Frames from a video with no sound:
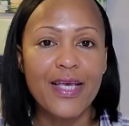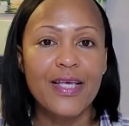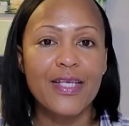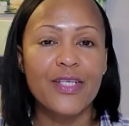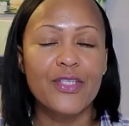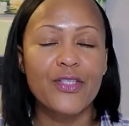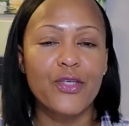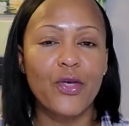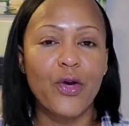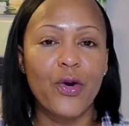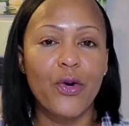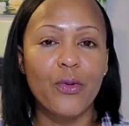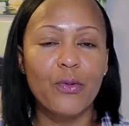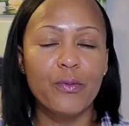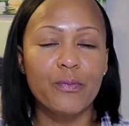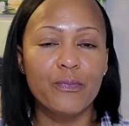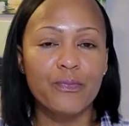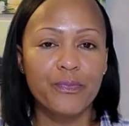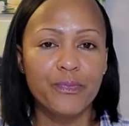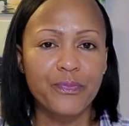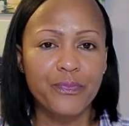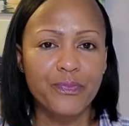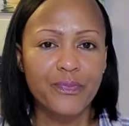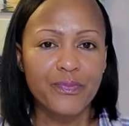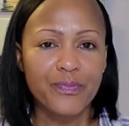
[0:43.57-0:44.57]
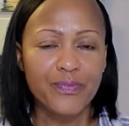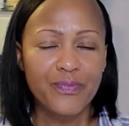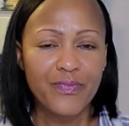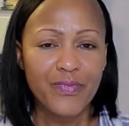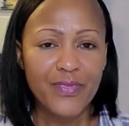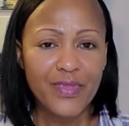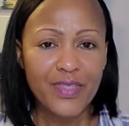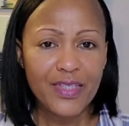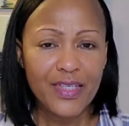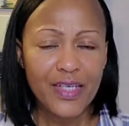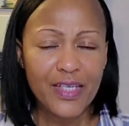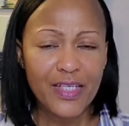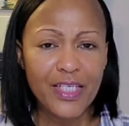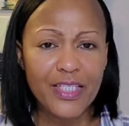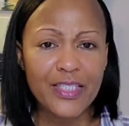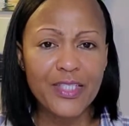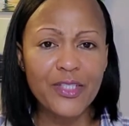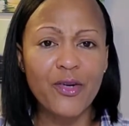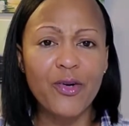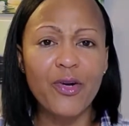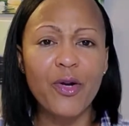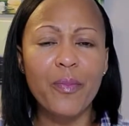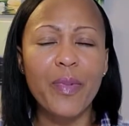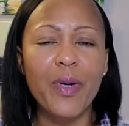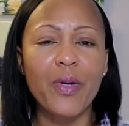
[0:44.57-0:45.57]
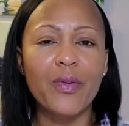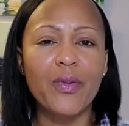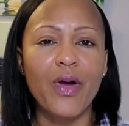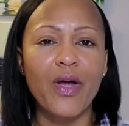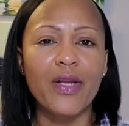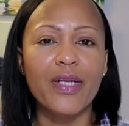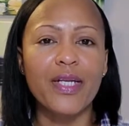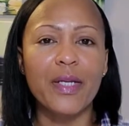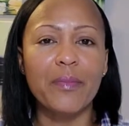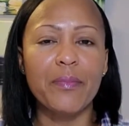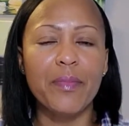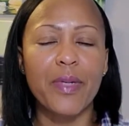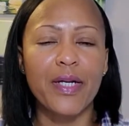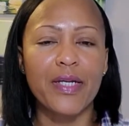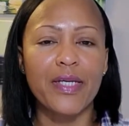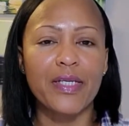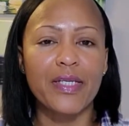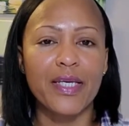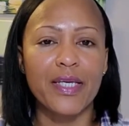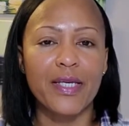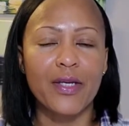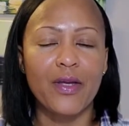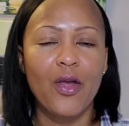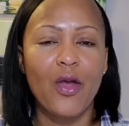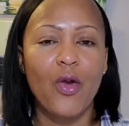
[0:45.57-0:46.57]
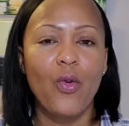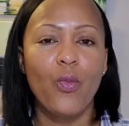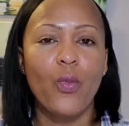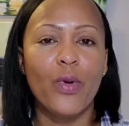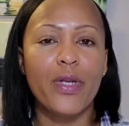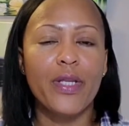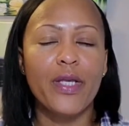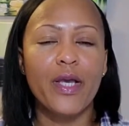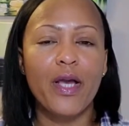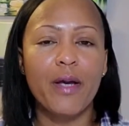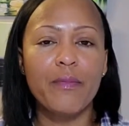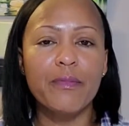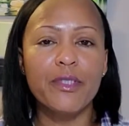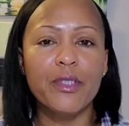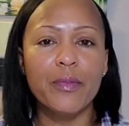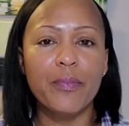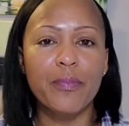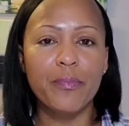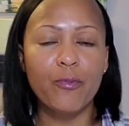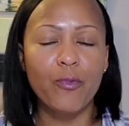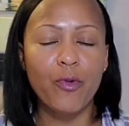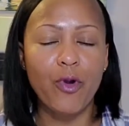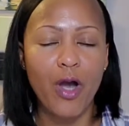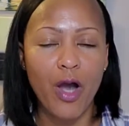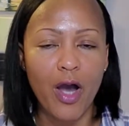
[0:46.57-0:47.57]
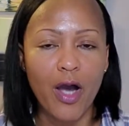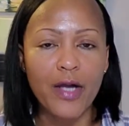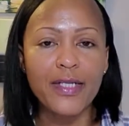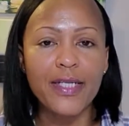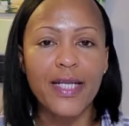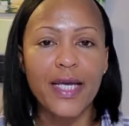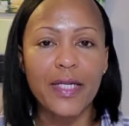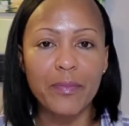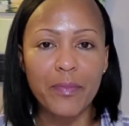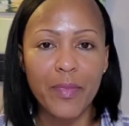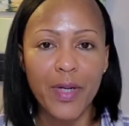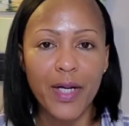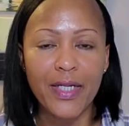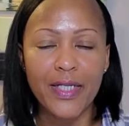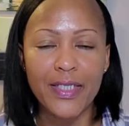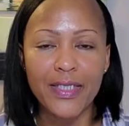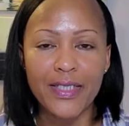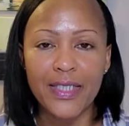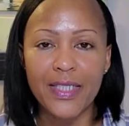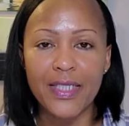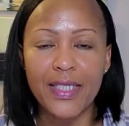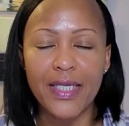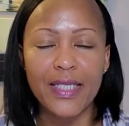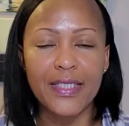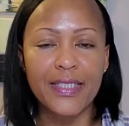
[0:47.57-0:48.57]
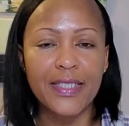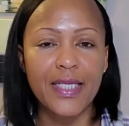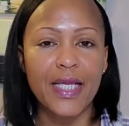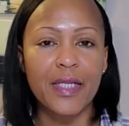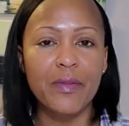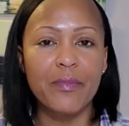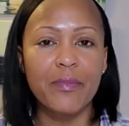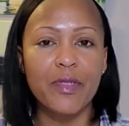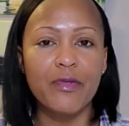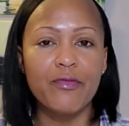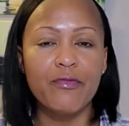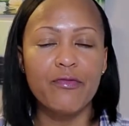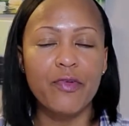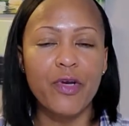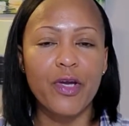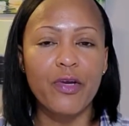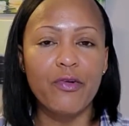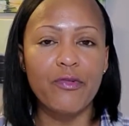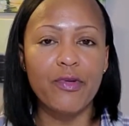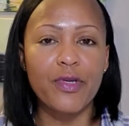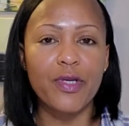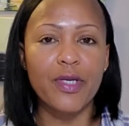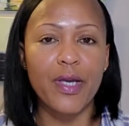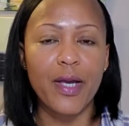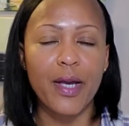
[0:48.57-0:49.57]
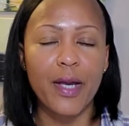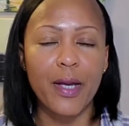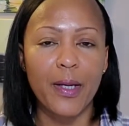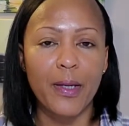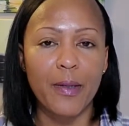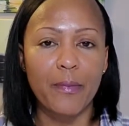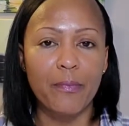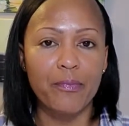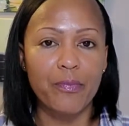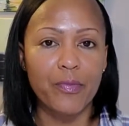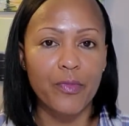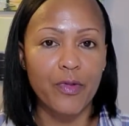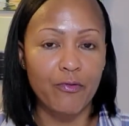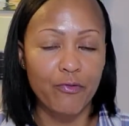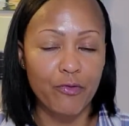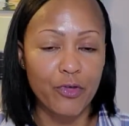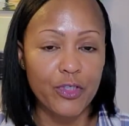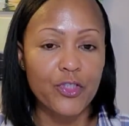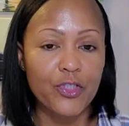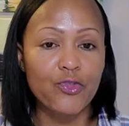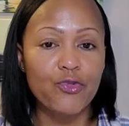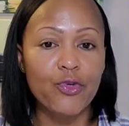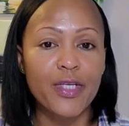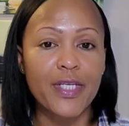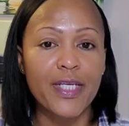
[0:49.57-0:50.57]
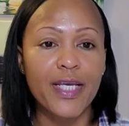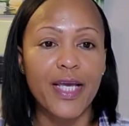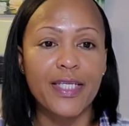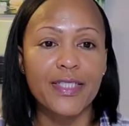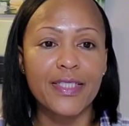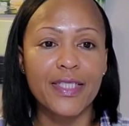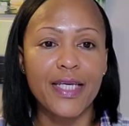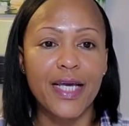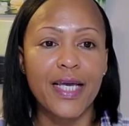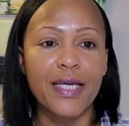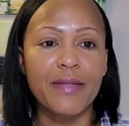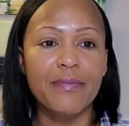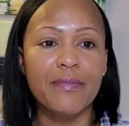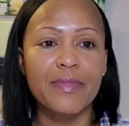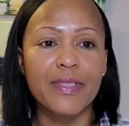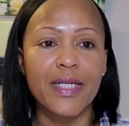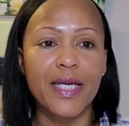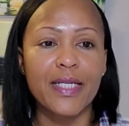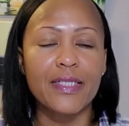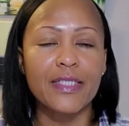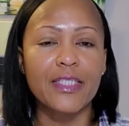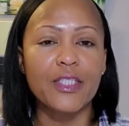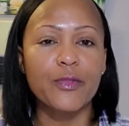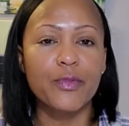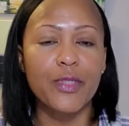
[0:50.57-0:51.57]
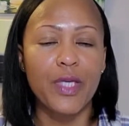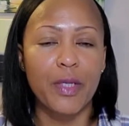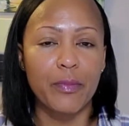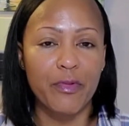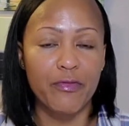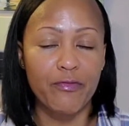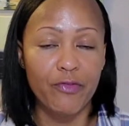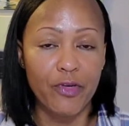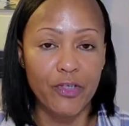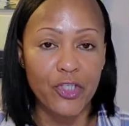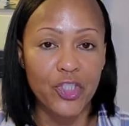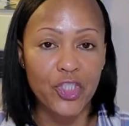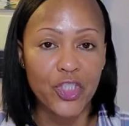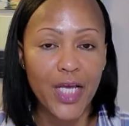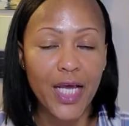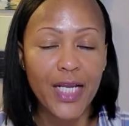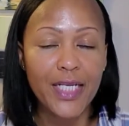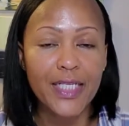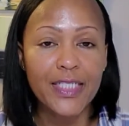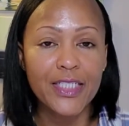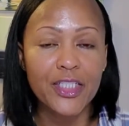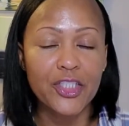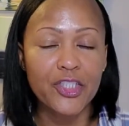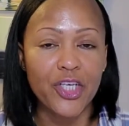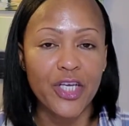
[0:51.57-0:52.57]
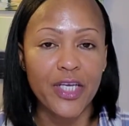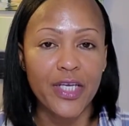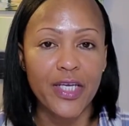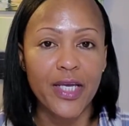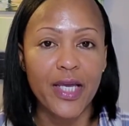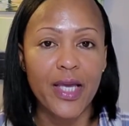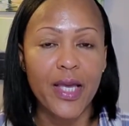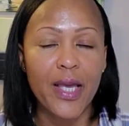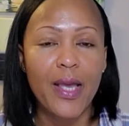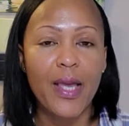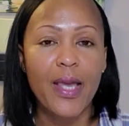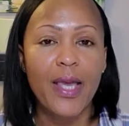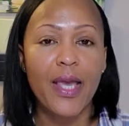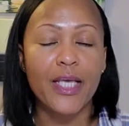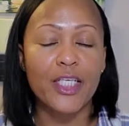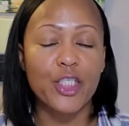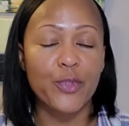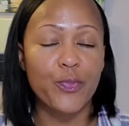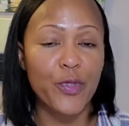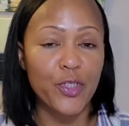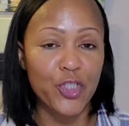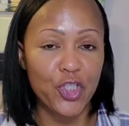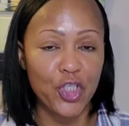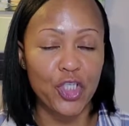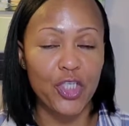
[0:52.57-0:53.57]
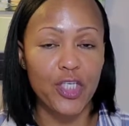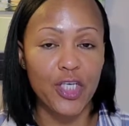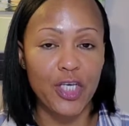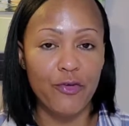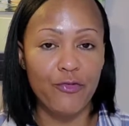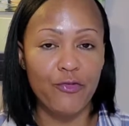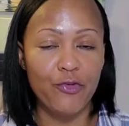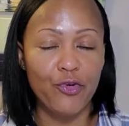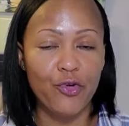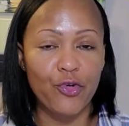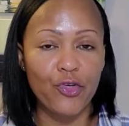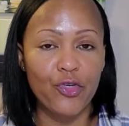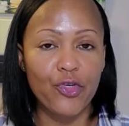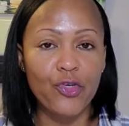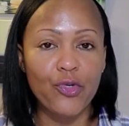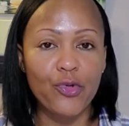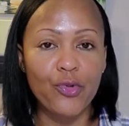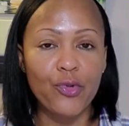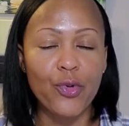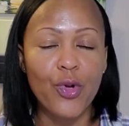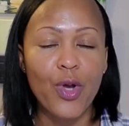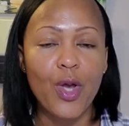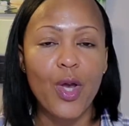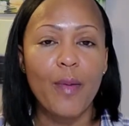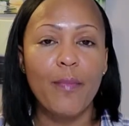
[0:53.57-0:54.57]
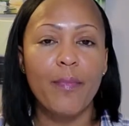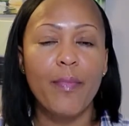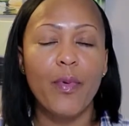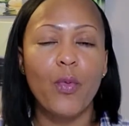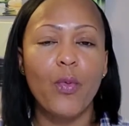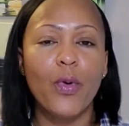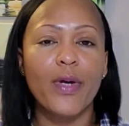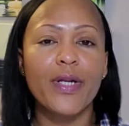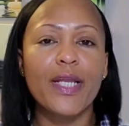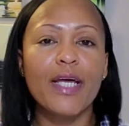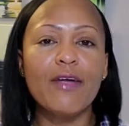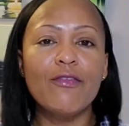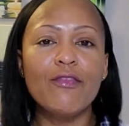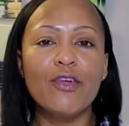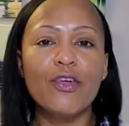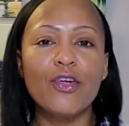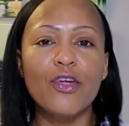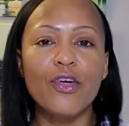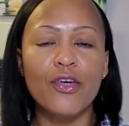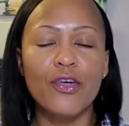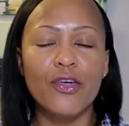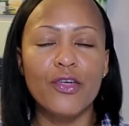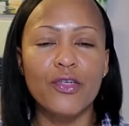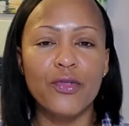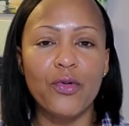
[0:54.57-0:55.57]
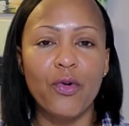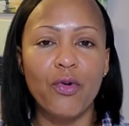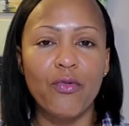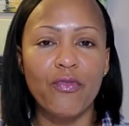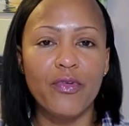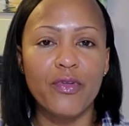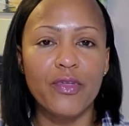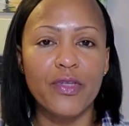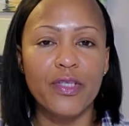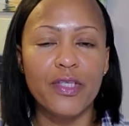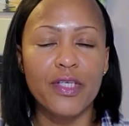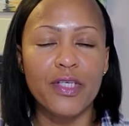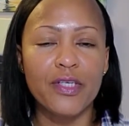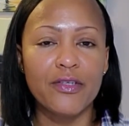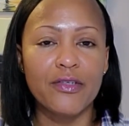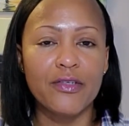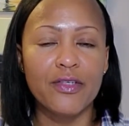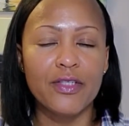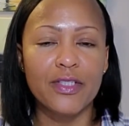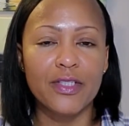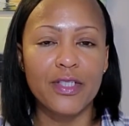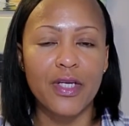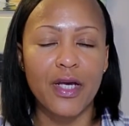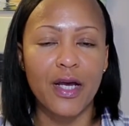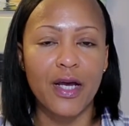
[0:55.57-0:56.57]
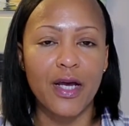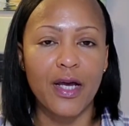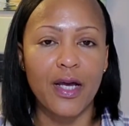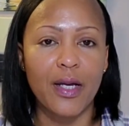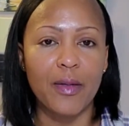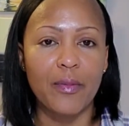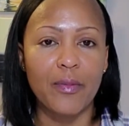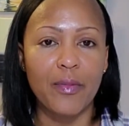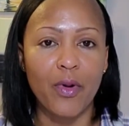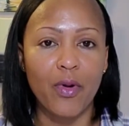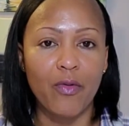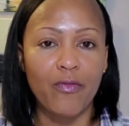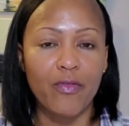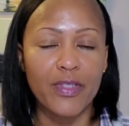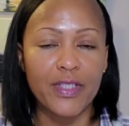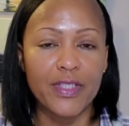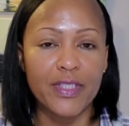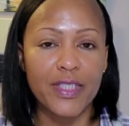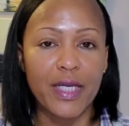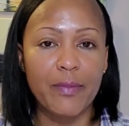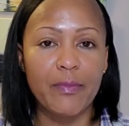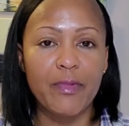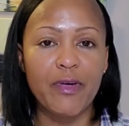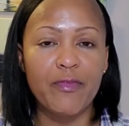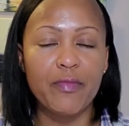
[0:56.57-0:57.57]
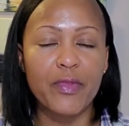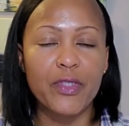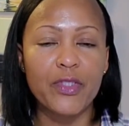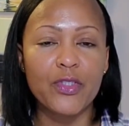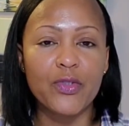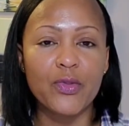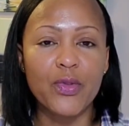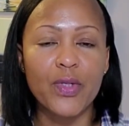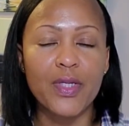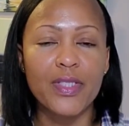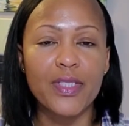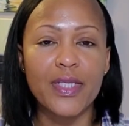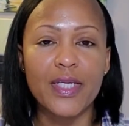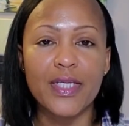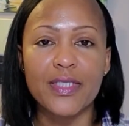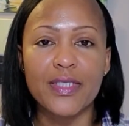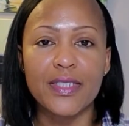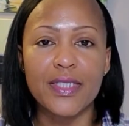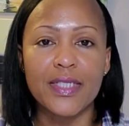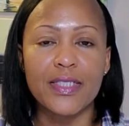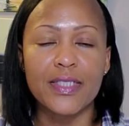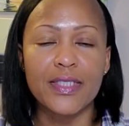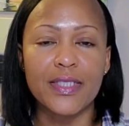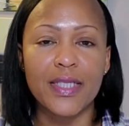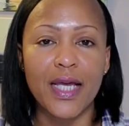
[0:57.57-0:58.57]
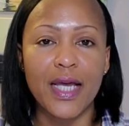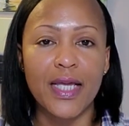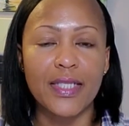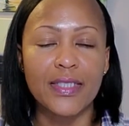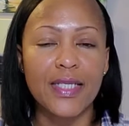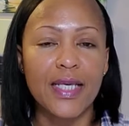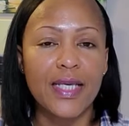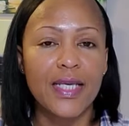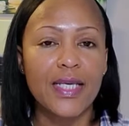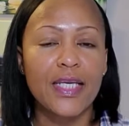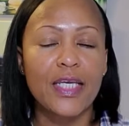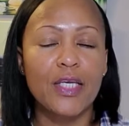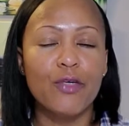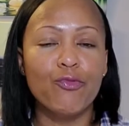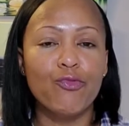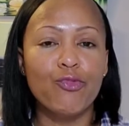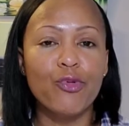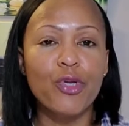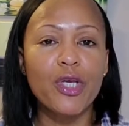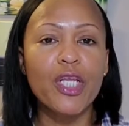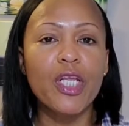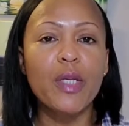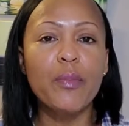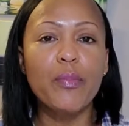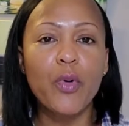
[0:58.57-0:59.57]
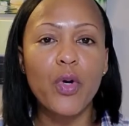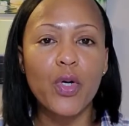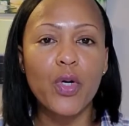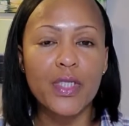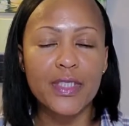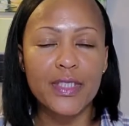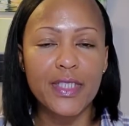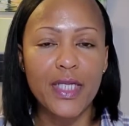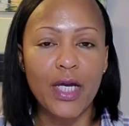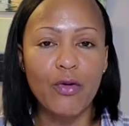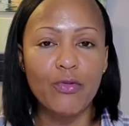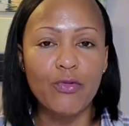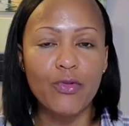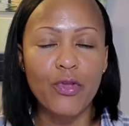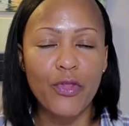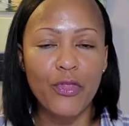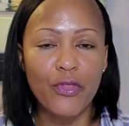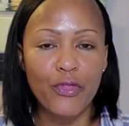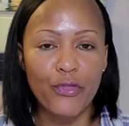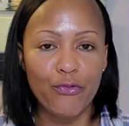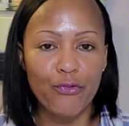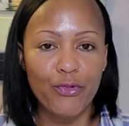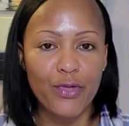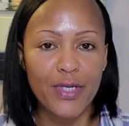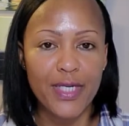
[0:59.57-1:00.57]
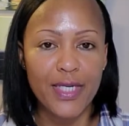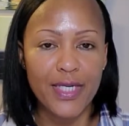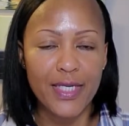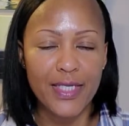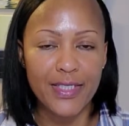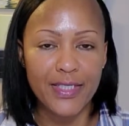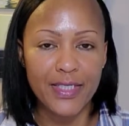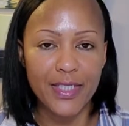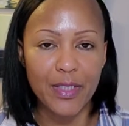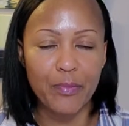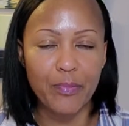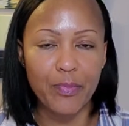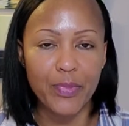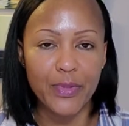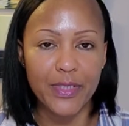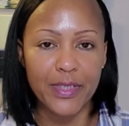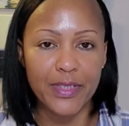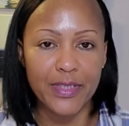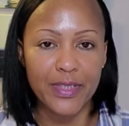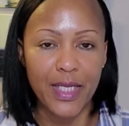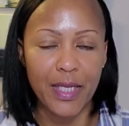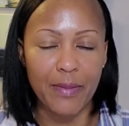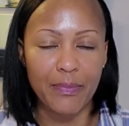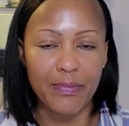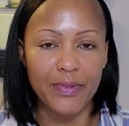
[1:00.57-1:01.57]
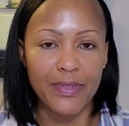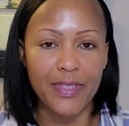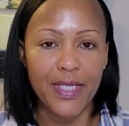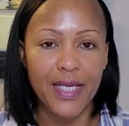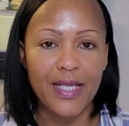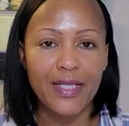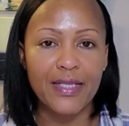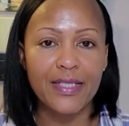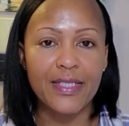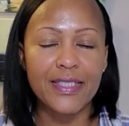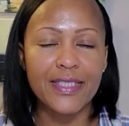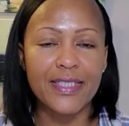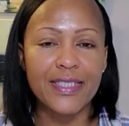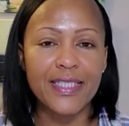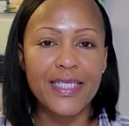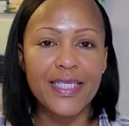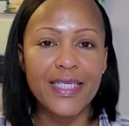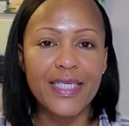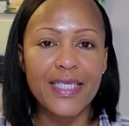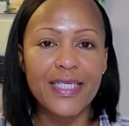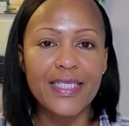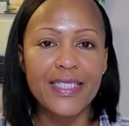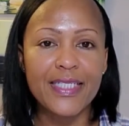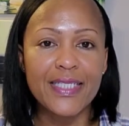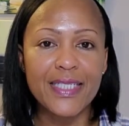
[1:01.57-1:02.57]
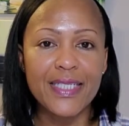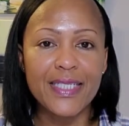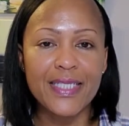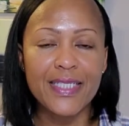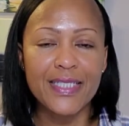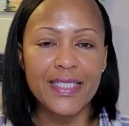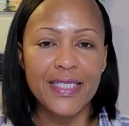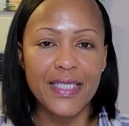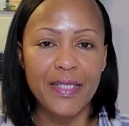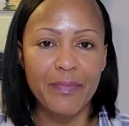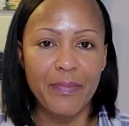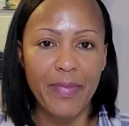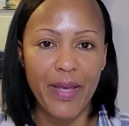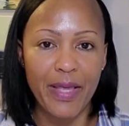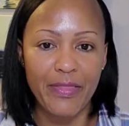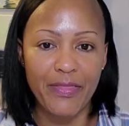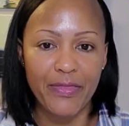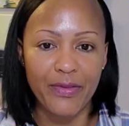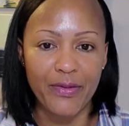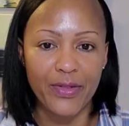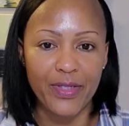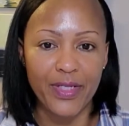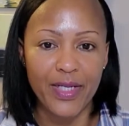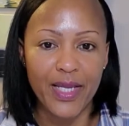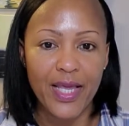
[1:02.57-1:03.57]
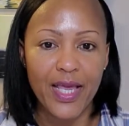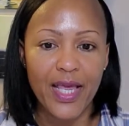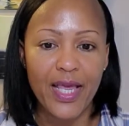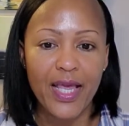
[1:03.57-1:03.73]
So let's talk about online marketing. When it comes to online marketing, it can be very um, frustrating at times, and it can be very challenging, especially if you're new. But what I've learned over the years, um, over the time I've been doing this, is that it really boils down to three simple steps, the T C C method.